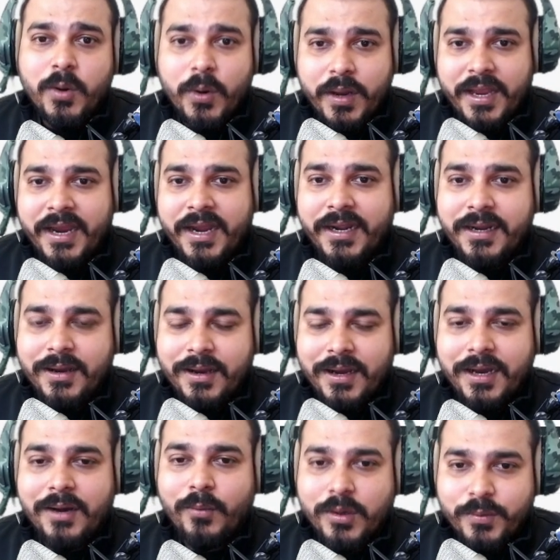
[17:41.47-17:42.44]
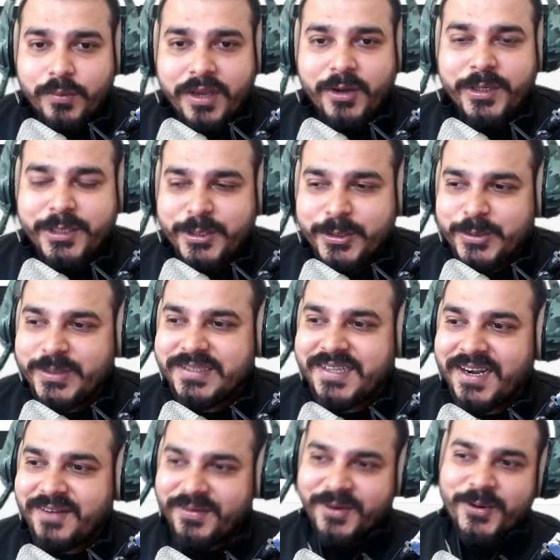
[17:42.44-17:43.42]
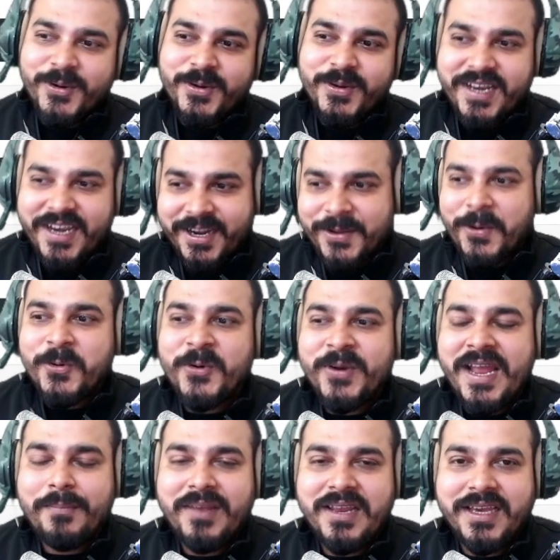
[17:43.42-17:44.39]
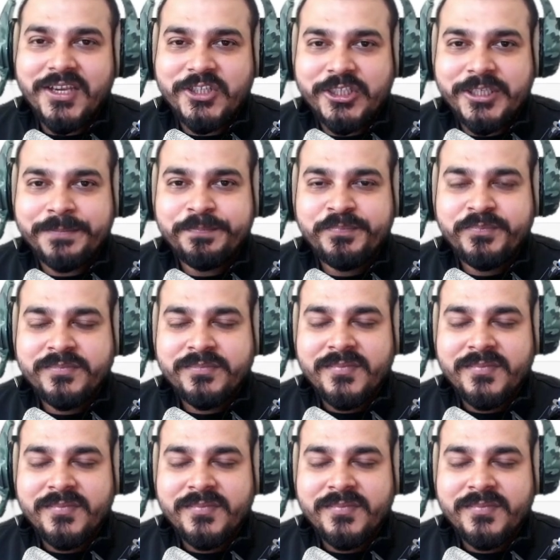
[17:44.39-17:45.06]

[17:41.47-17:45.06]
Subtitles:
we go ahead, what we are going to do is that we are going to create our own application.